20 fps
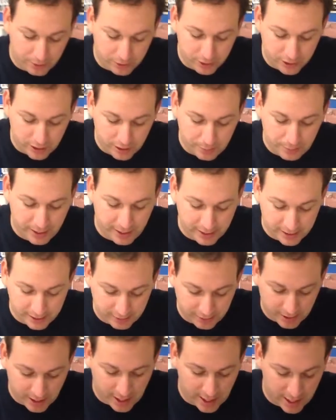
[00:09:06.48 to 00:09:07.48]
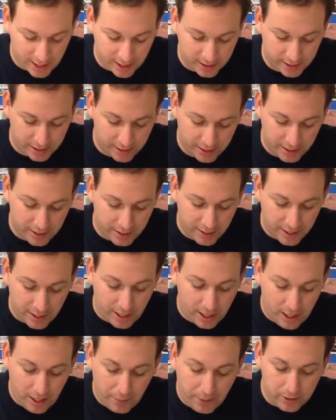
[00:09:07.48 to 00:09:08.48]
onto your piece of card.
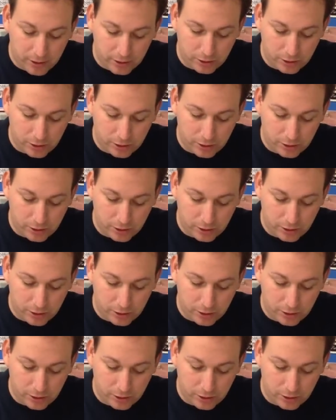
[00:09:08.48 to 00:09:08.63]
And I won't